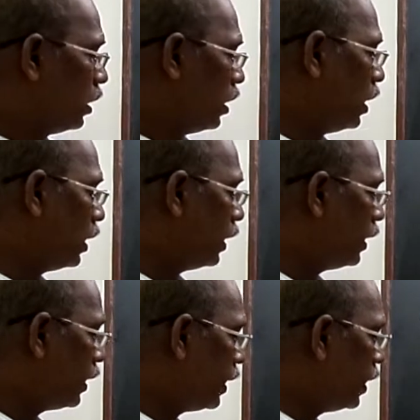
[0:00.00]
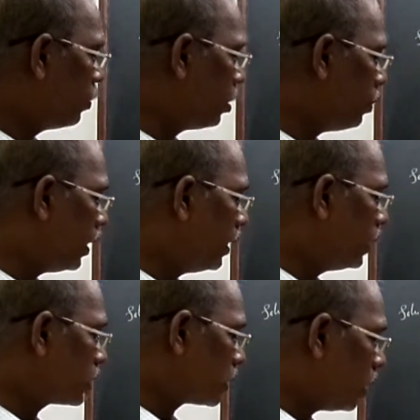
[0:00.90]
and here dy by
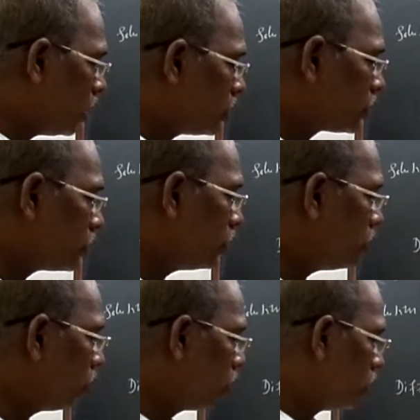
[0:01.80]
dx also